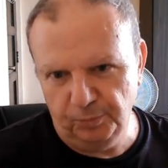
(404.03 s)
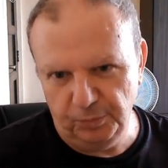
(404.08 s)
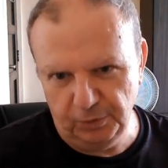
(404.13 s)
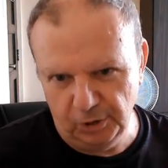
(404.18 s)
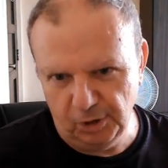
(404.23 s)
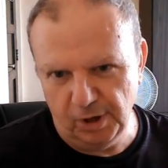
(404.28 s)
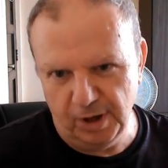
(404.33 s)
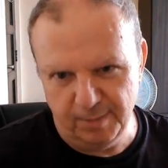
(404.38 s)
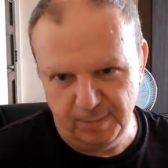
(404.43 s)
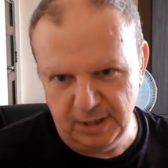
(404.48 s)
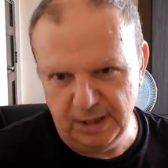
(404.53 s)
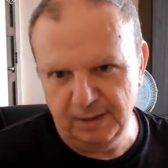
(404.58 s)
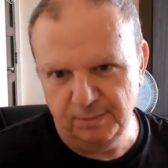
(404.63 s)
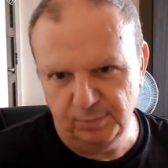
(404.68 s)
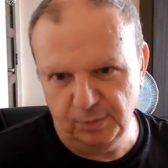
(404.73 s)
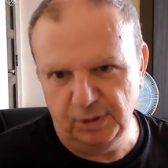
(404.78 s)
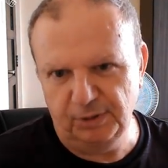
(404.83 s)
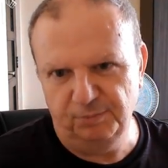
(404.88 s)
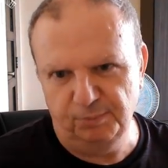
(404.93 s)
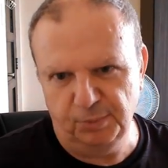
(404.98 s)
You know what I mean?
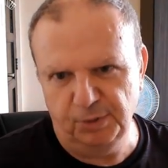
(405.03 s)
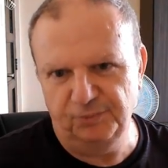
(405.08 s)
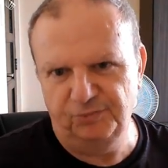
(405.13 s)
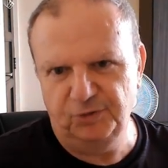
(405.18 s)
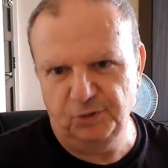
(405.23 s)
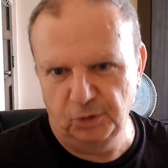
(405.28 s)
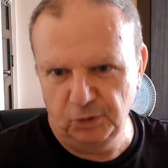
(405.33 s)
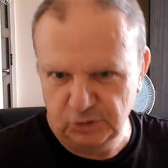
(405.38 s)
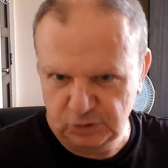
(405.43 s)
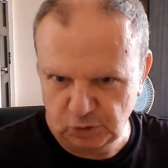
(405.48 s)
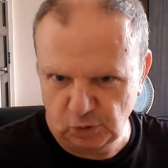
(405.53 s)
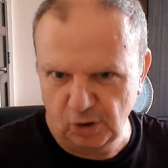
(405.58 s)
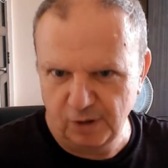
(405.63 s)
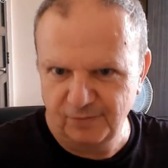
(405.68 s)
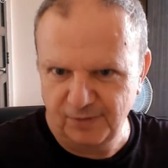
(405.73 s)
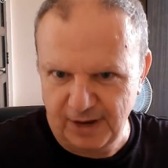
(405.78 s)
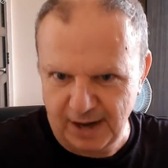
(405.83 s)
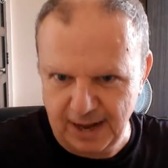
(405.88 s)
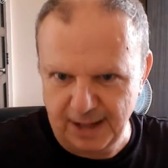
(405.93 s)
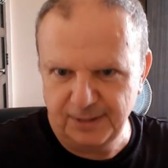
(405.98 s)
But if you're sort
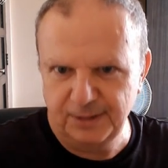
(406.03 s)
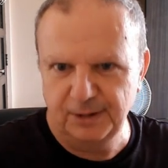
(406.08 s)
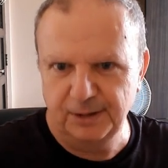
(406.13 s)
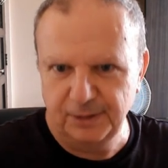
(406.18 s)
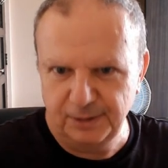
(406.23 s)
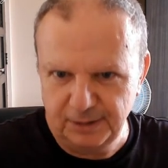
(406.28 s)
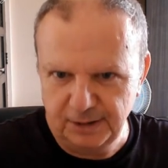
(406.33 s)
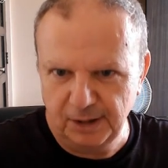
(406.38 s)
of on the,